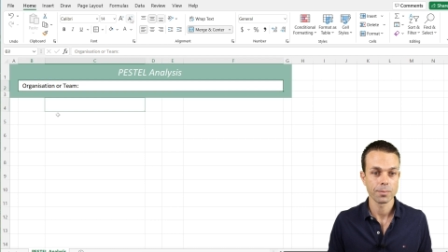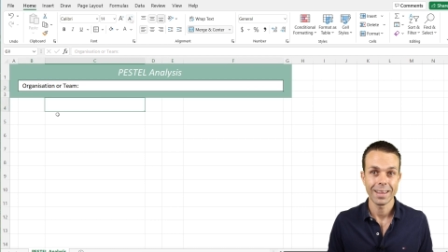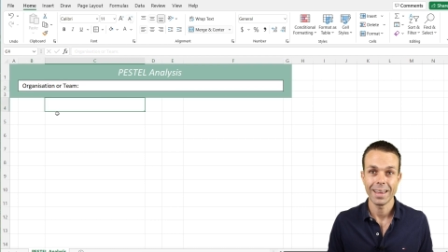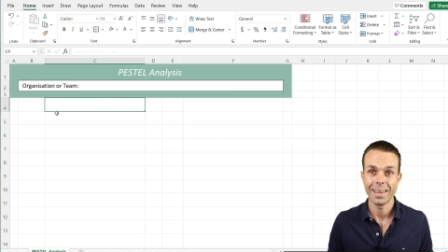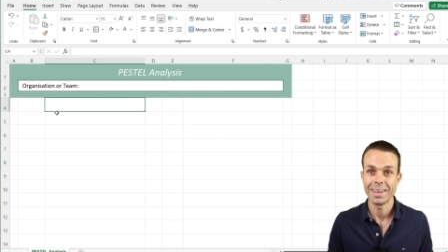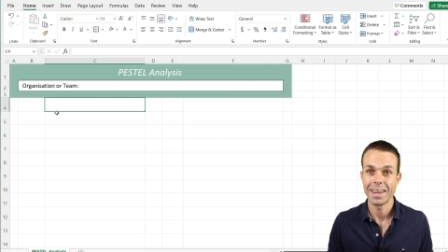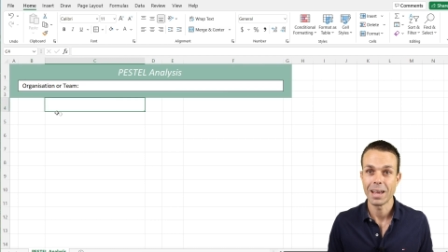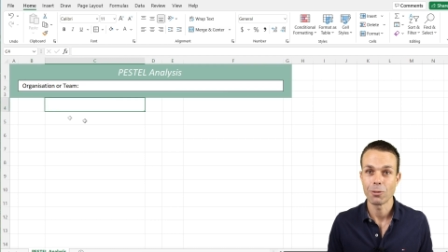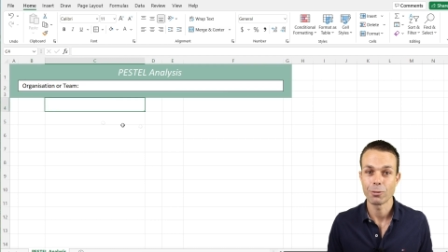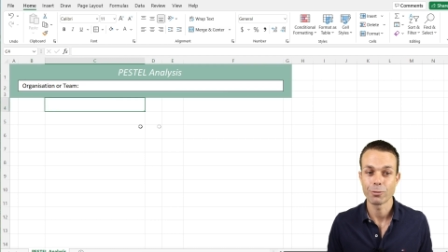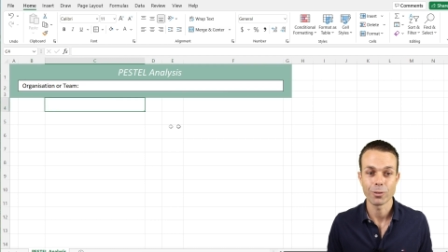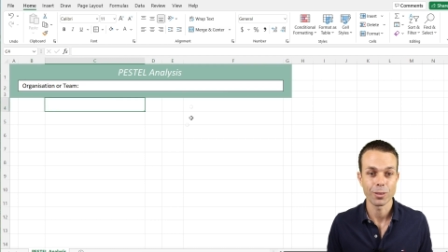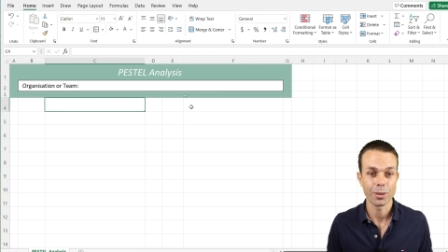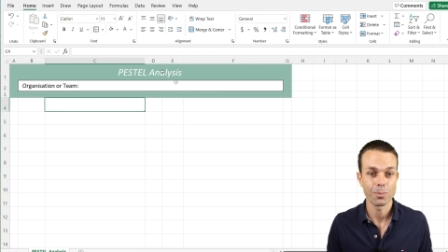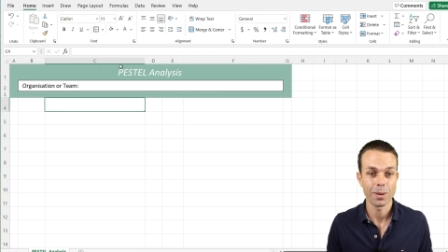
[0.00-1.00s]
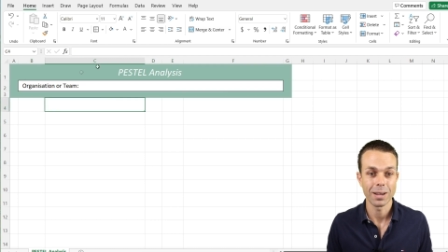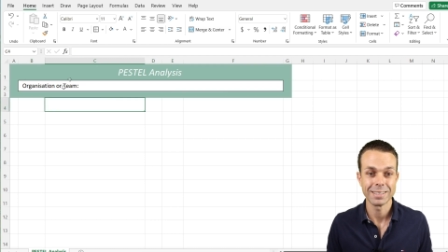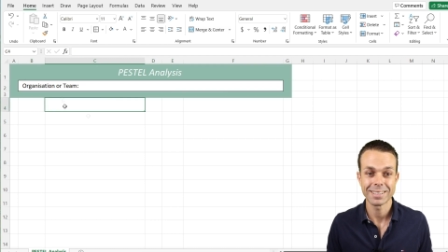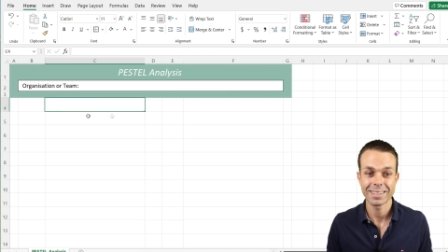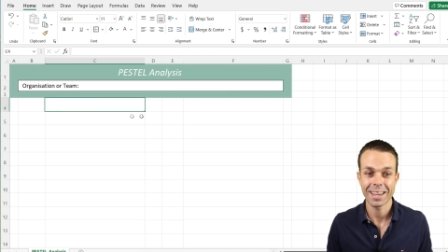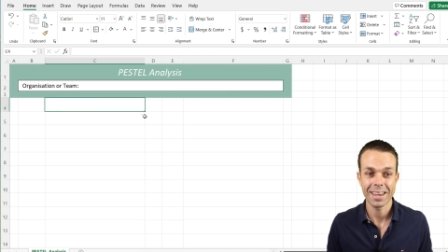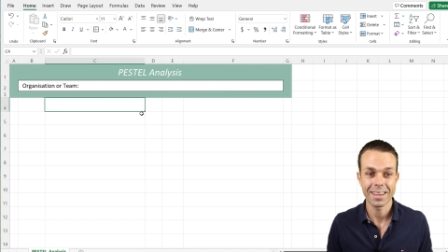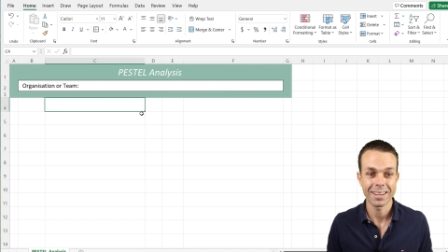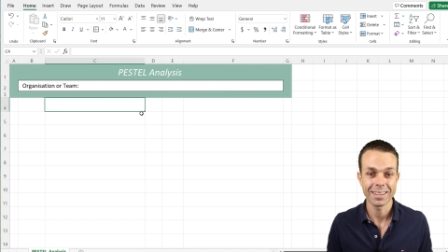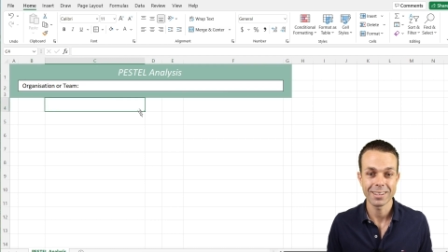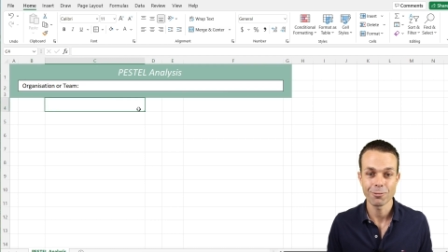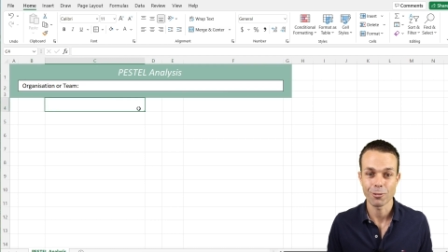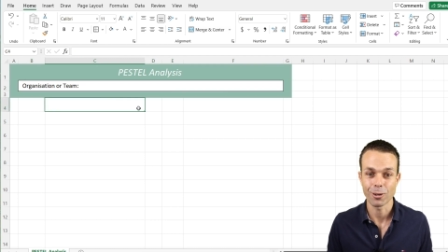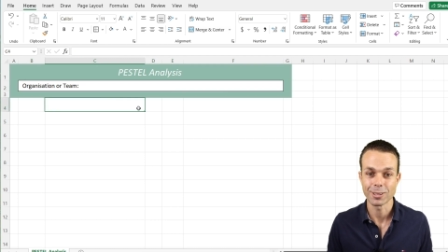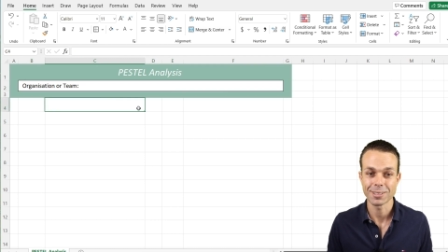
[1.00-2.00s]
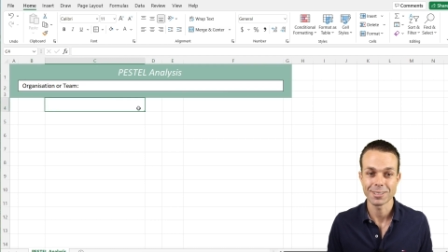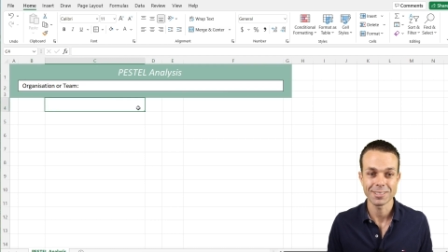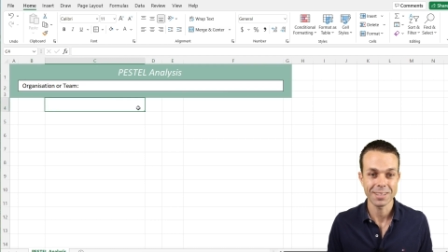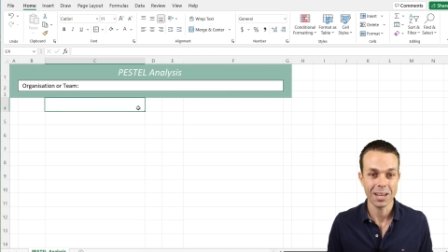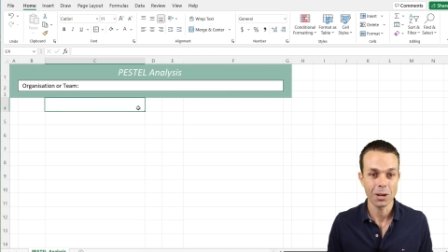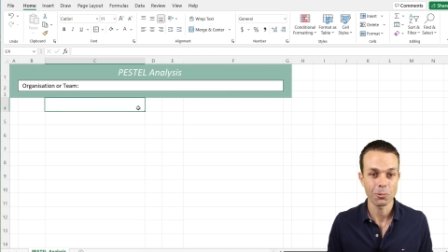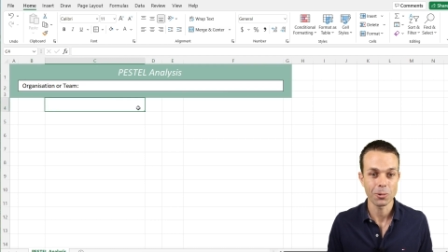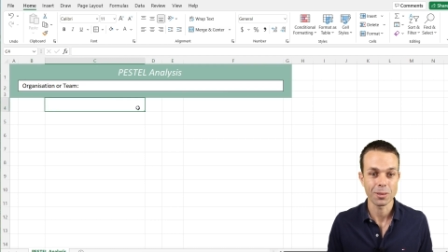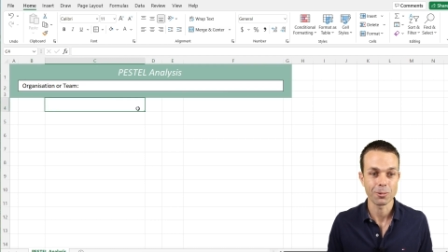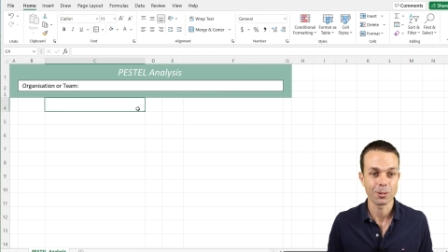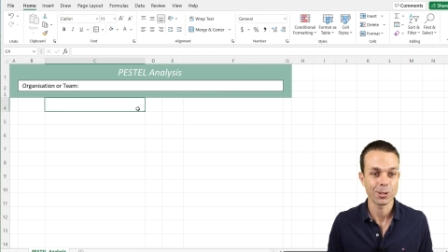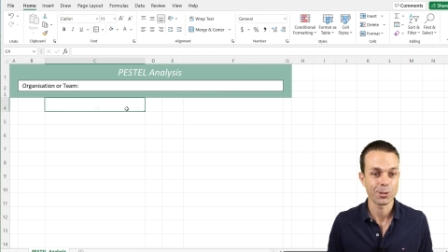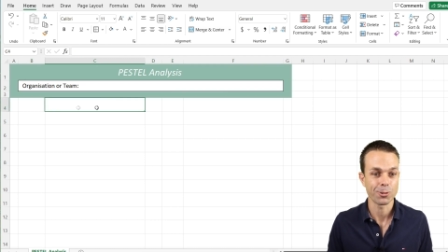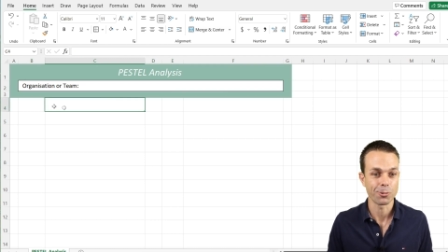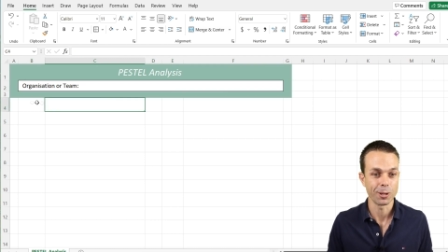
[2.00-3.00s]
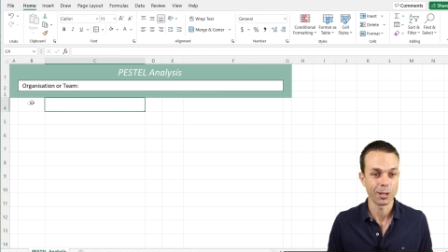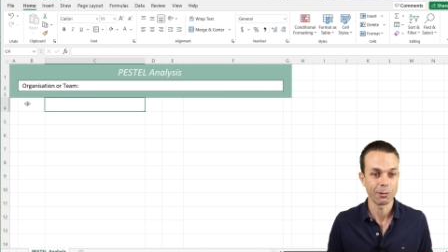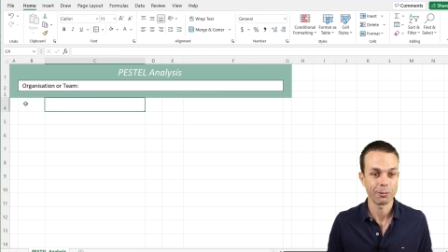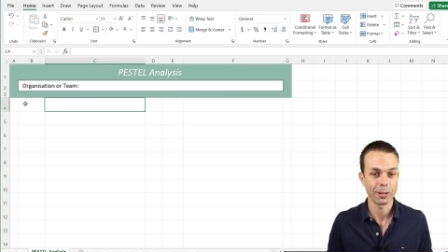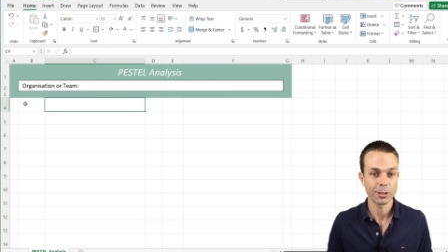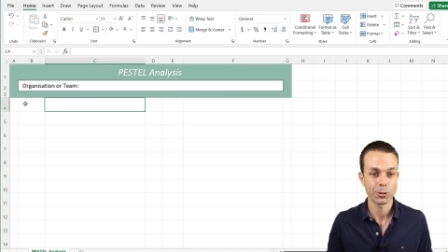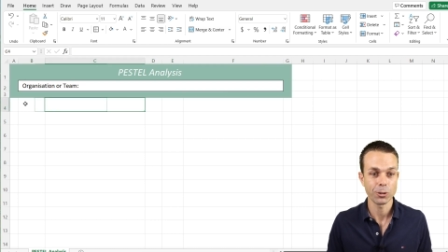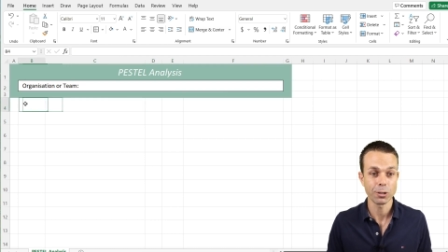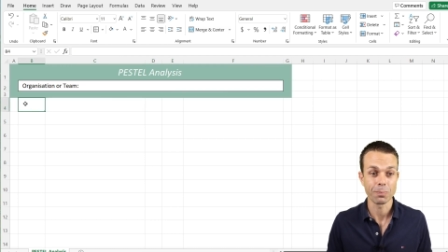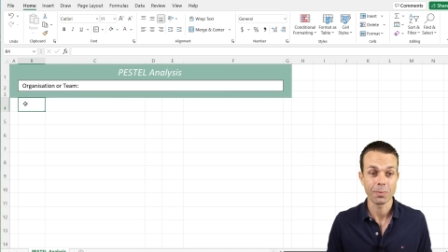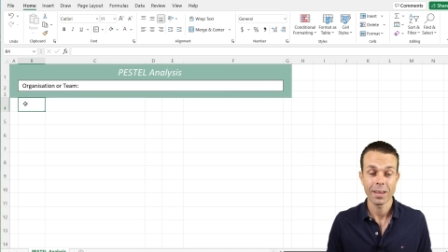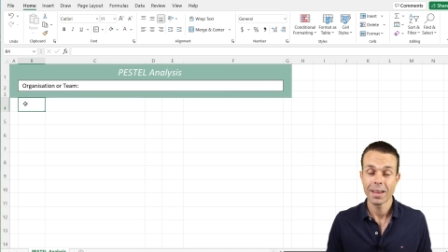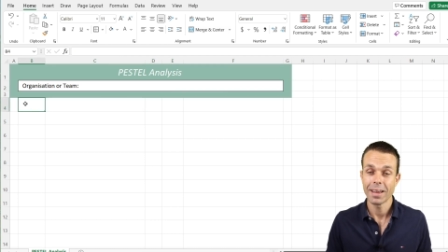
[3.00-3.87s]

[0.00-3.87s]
And now we've got the basic heading for us to start with, which is really, really good.